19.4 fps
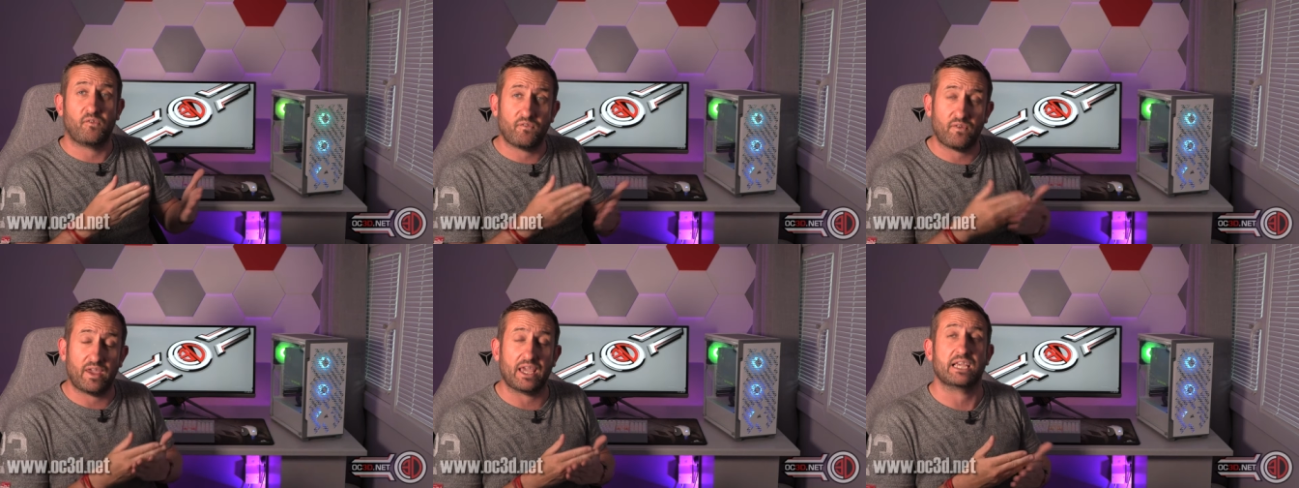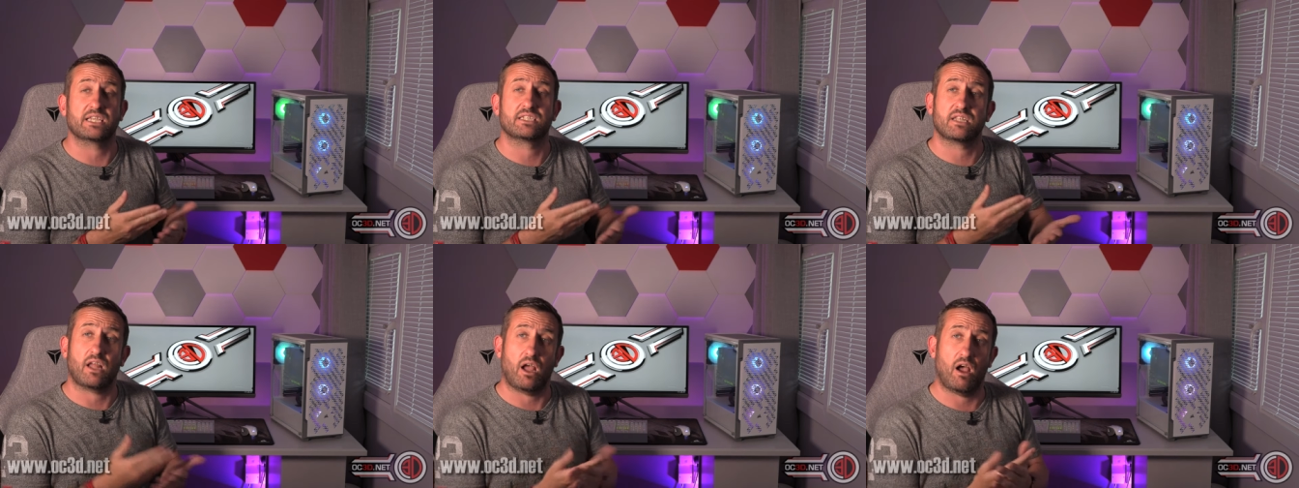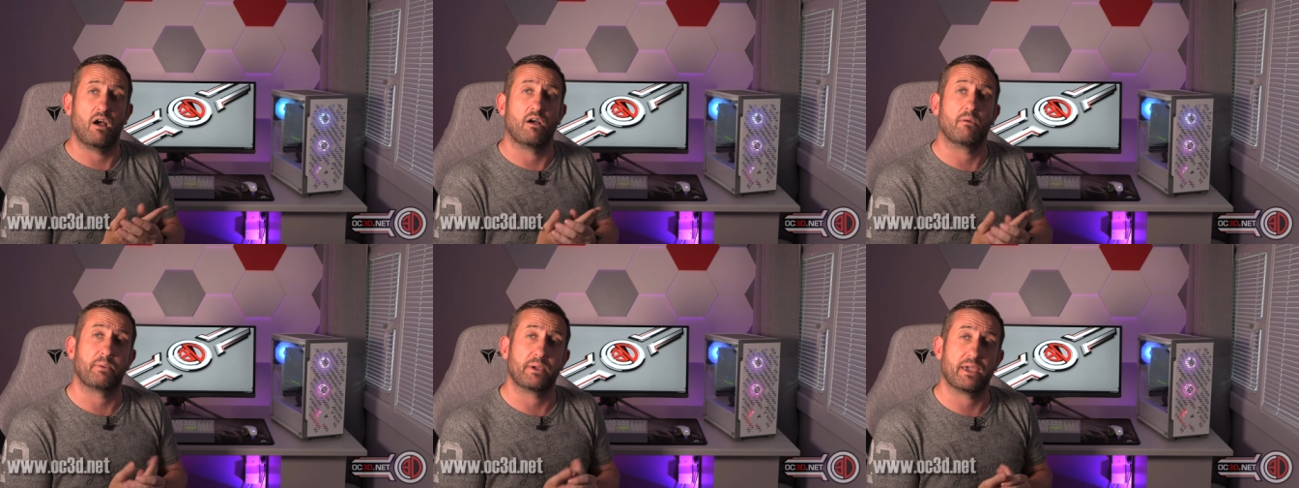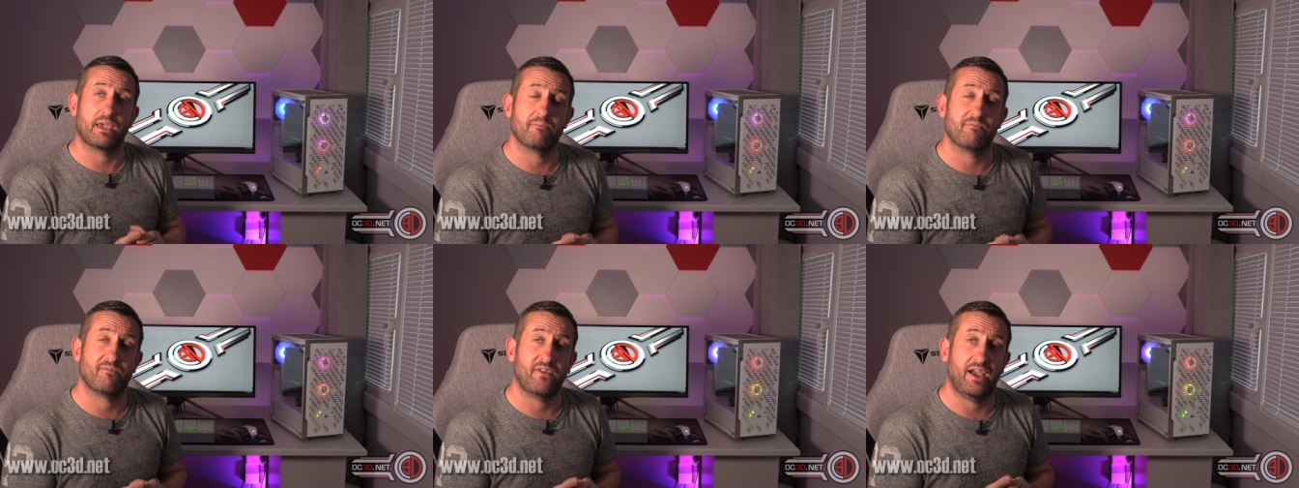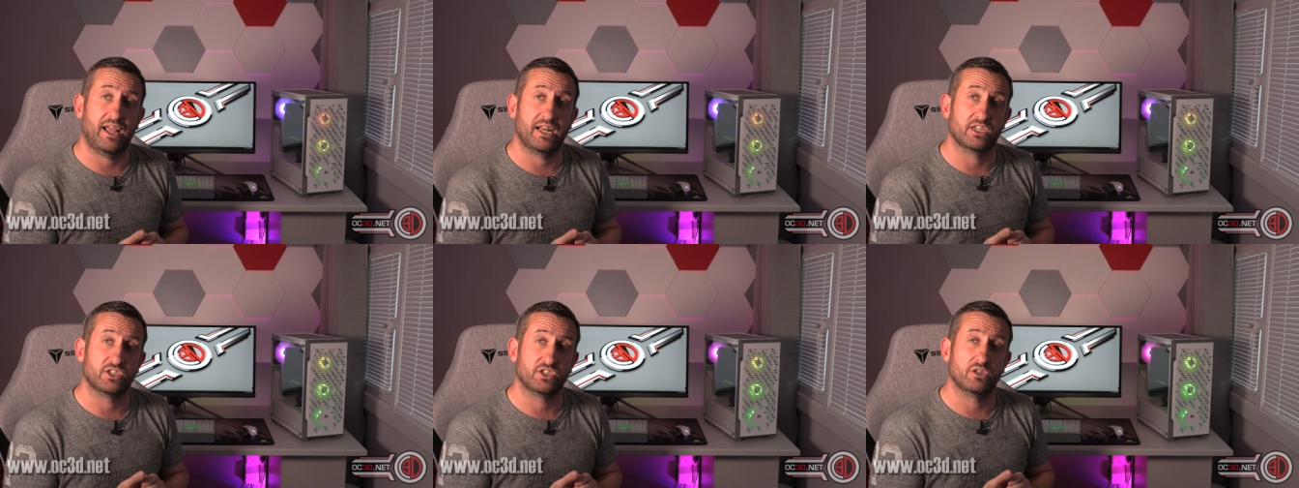fixed RPM
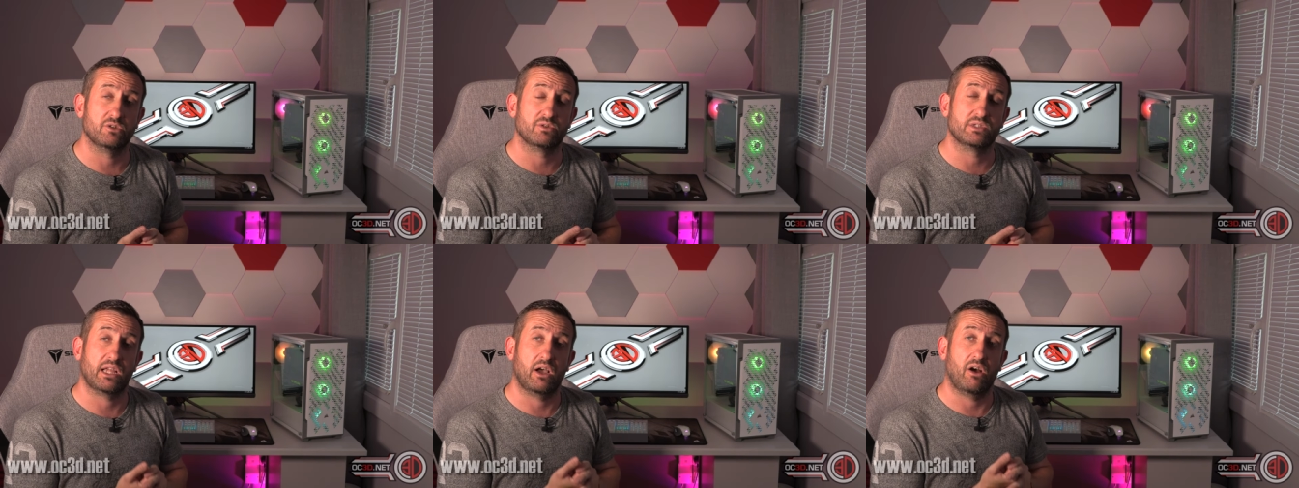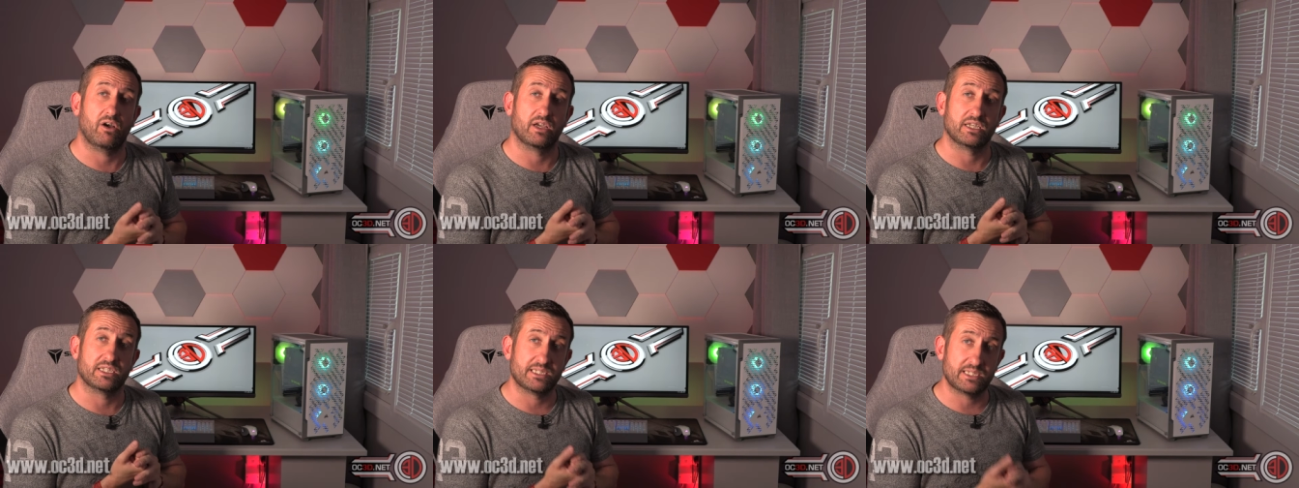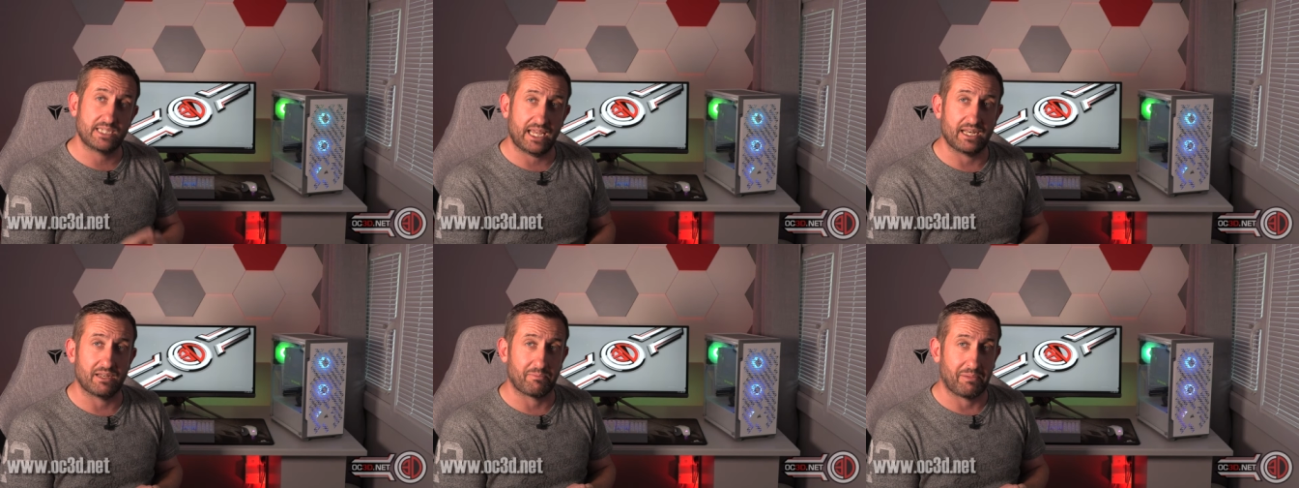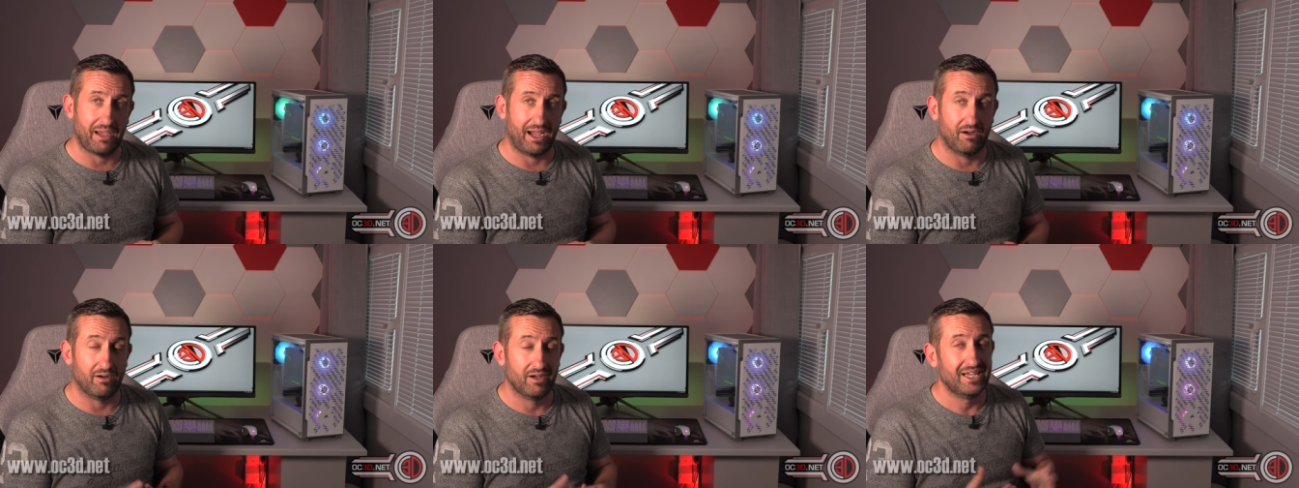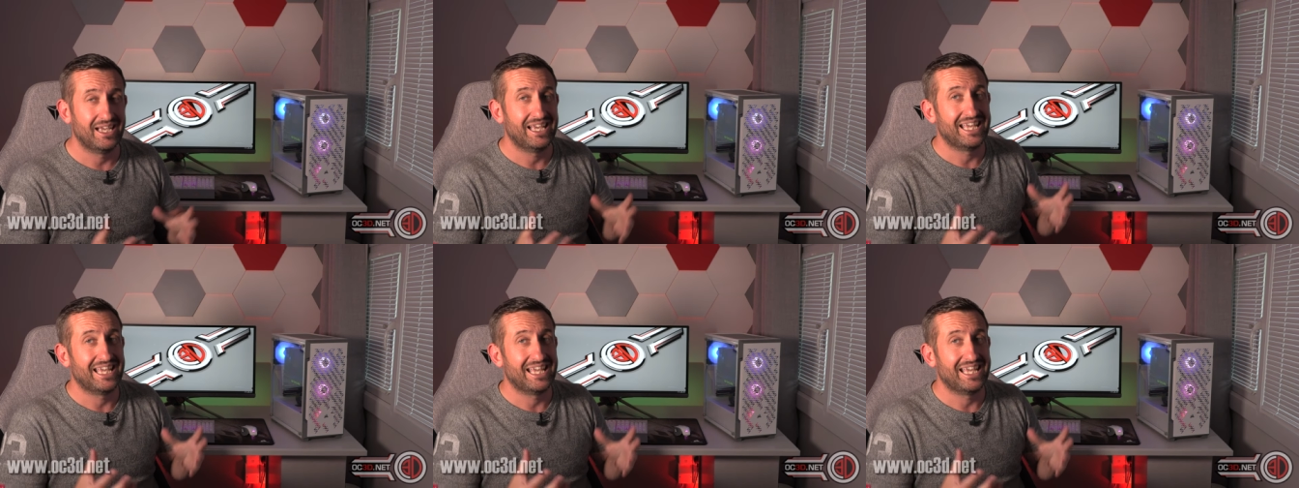fan issues that I said about.